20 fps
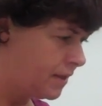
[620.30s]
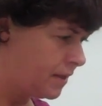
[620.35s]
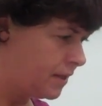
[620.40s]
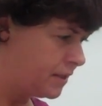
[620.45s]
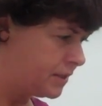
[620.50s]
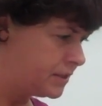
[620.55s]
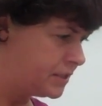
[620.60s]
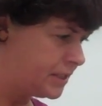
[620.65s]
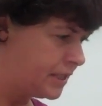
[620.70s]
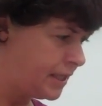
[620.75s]

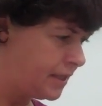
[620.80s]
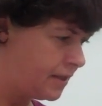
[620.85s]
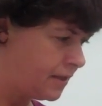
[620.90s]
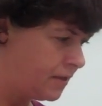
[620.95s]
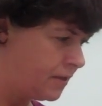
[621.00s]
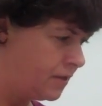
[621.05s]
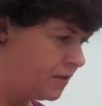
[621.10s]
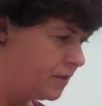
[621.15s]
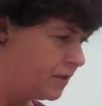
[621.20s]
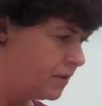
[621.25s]

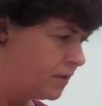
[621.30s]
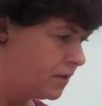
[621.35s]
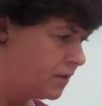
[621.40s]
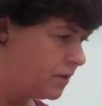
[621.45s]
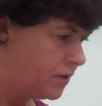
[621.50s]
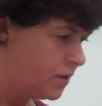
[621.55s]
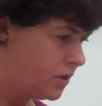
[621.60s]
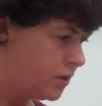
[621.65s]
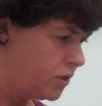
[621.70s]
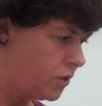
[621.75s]
until
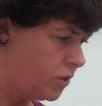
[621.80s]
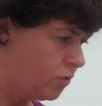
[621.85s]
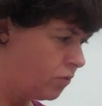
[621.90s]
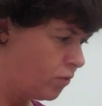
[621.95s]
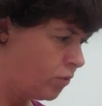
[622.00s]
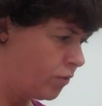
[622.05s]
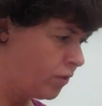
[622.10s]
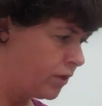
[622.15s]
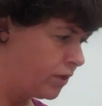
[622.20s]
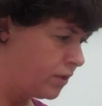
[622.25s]
no
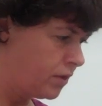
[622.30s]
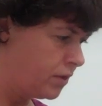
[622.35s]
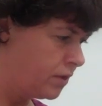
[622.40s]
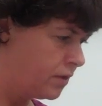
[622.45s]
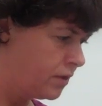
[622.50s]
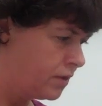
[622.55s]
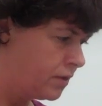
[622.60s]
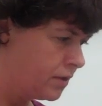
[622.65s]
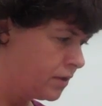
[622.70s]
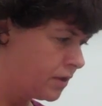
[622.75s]
oil
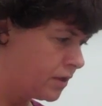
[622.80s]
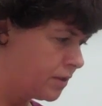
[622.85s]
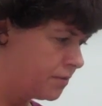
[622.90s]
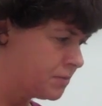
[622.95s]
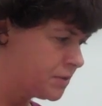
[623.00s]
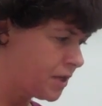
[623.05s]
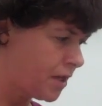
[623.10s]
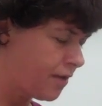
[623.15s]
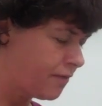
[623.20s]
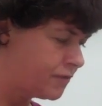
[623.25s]
comes
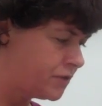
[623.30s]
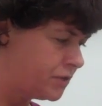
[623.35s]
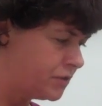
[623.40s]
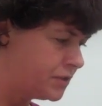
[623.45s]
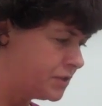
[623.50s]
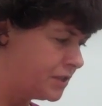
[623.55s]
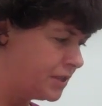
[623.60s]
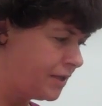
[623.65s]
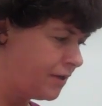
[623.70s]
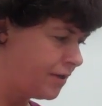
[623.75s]
off. Do you
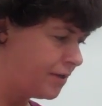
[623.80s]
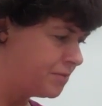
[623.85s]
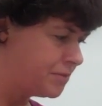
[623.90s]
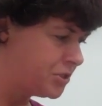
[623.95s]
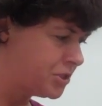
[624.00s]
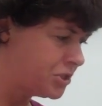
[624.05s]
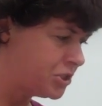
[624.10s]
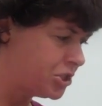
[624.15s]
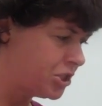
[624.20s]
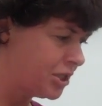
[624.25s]
see how I'm
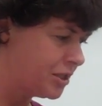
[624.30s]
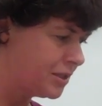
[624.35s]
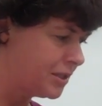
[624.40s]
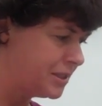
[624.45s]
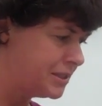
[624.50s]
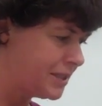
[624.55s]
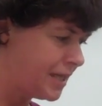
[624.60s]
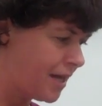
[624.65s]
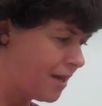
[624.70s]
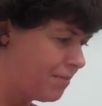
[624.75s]
just gently
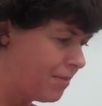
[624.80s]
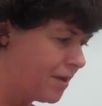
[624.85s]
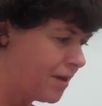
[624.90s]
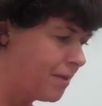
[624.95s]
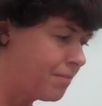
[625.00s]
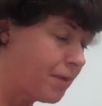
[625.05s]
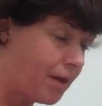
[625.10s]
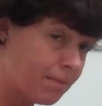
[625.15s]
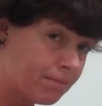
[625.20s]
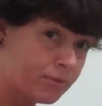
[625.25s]
dabbing? I'm
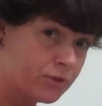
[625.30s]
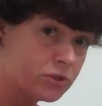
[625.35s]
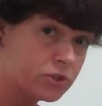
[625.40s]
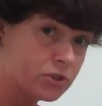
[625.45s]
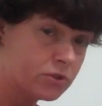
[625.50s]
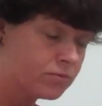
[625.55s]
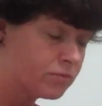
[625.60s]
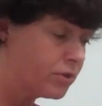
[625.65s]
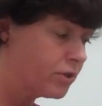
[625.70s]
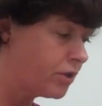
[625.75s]
not
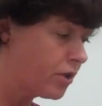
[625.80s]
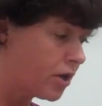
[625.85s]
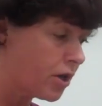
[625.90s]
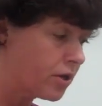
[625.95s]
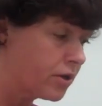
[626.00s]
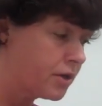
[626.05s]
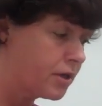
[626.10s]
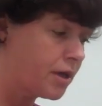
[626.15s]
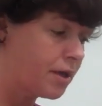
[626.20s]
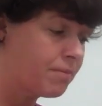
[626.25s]
pushing really
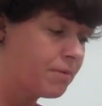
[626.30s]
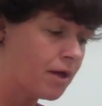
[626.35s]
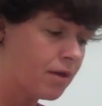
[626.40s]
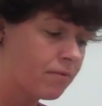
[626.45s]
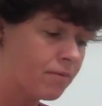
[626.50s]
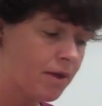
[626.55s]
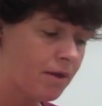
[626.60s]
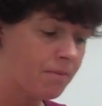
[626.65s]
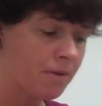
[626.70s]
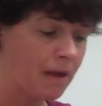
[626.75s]
hard and I'm not
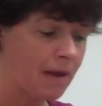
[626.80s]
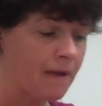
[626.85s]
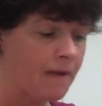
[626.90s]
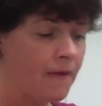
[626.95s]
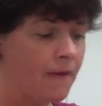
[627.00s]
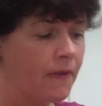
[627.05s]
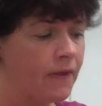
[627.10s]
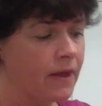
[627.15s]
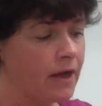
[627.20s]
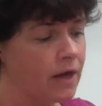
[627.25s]
rubbing.
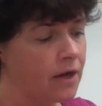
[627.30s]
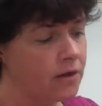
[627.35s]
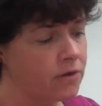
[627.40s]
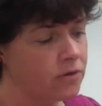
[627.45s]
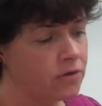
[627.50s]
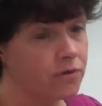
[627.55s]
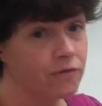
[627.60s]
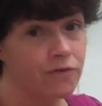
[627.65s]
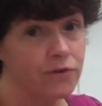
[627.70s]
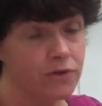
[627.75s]
I don't
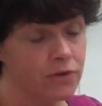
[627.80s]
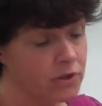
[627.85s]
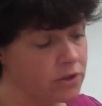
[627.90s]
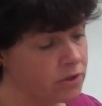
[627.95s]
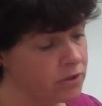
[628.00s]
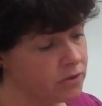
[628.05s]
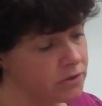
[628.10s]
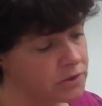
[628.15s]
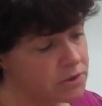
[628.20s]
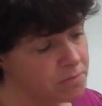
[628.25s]
know if you can
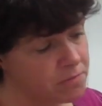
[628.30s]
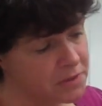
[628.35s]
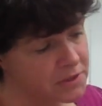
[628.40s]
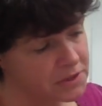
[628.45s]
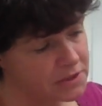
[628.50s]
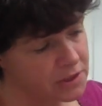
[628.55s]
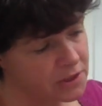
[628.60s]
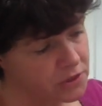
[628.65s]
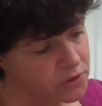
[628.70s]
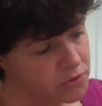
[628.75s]
notice,
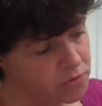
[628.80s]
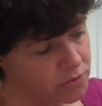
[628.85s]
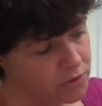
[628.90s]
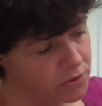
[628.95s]
but there's where